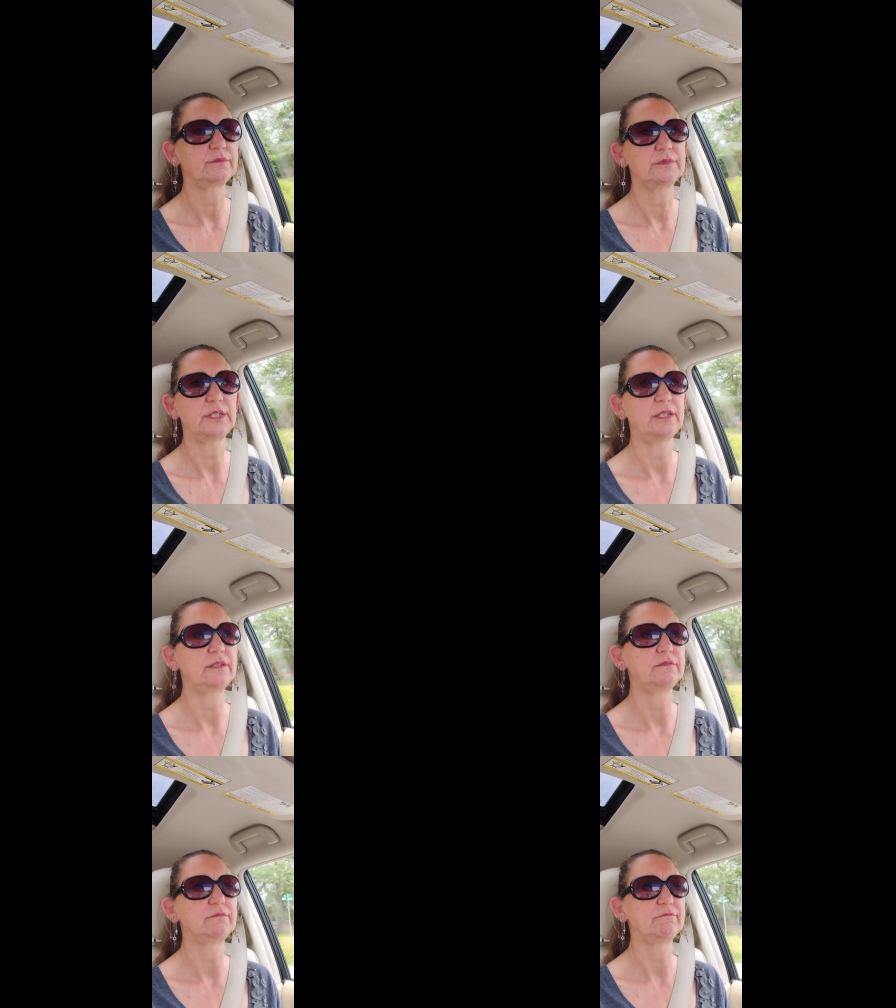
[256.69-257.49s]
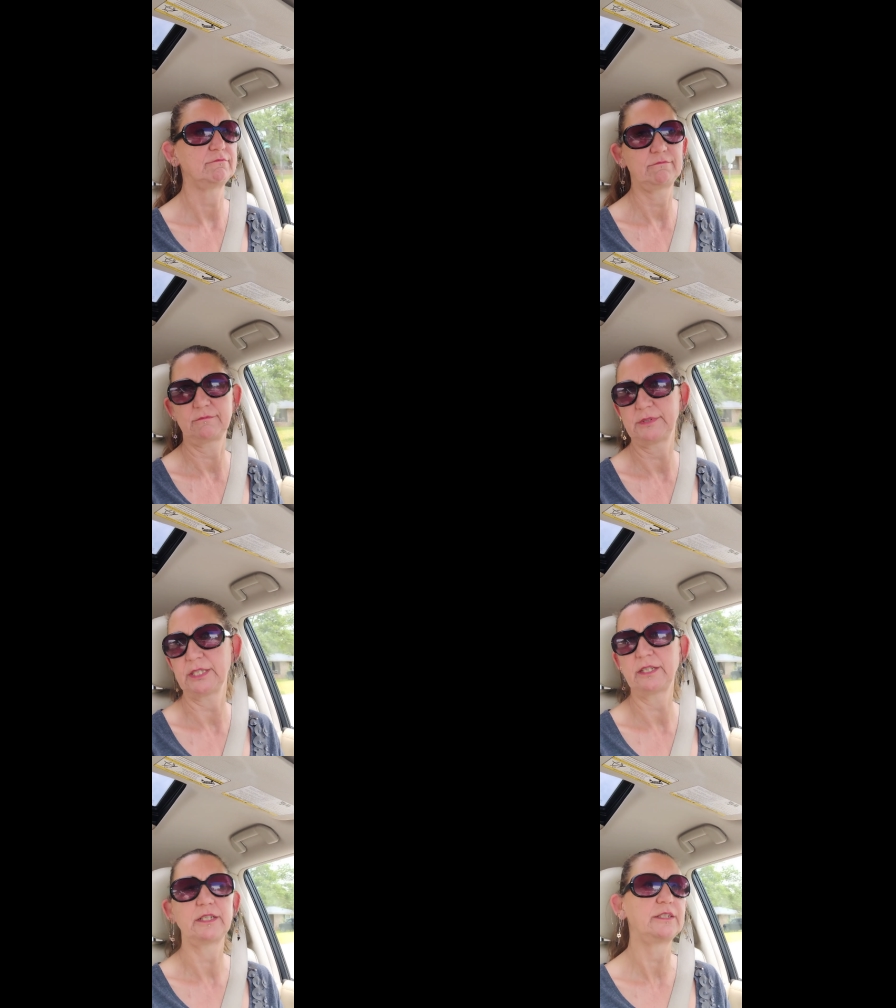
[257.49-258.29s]
he
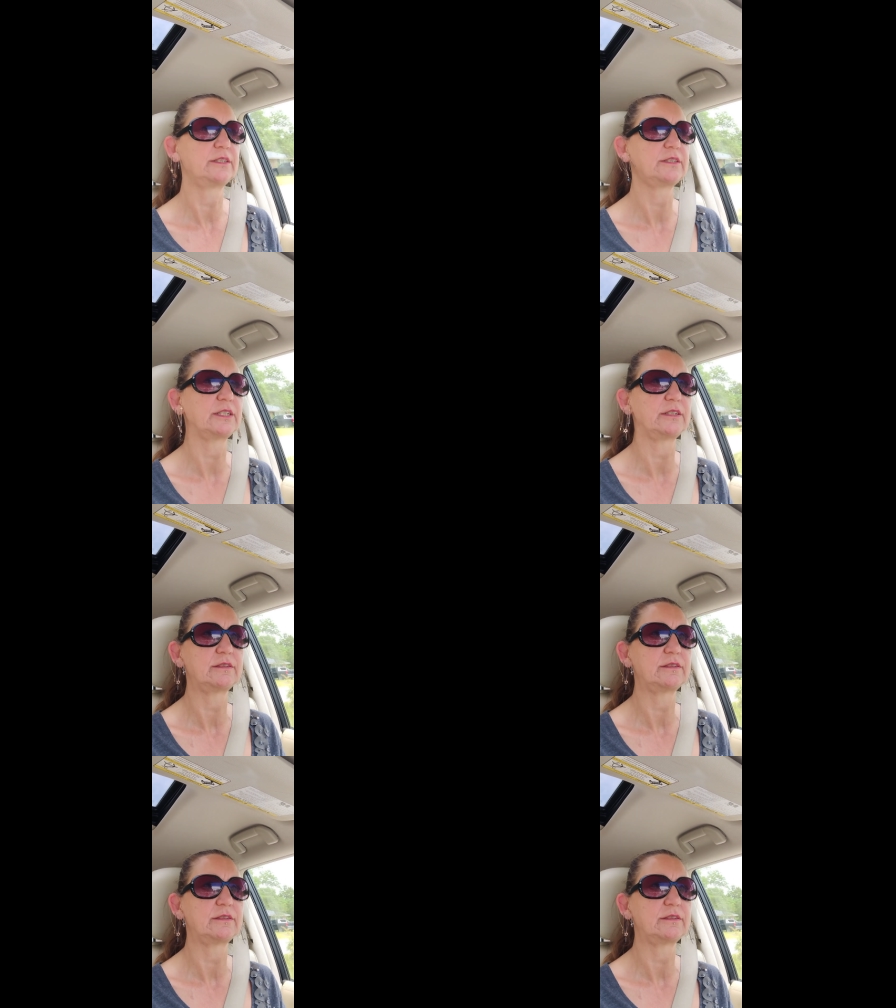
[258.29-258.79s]
did his